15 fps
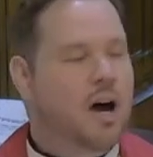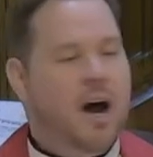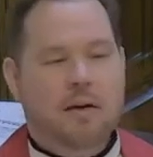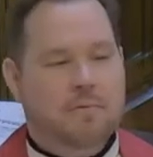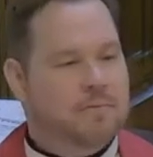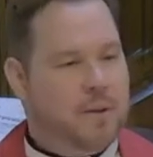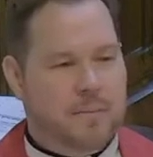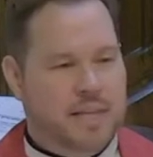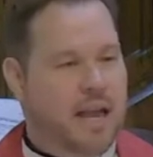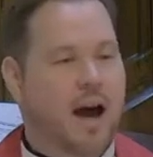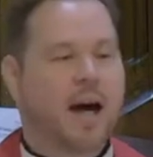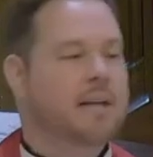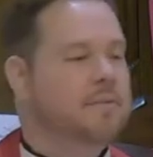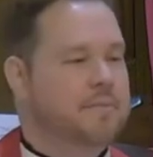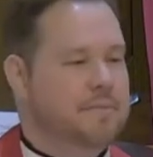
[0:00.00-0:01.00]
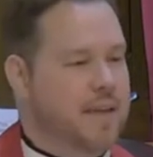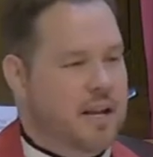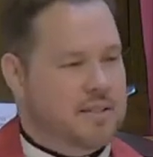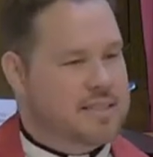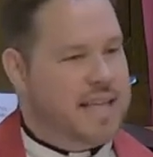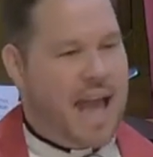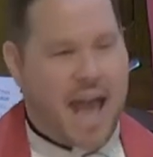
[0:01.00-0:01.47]
not from the
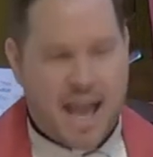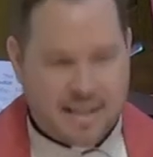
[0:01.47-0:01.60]
unfair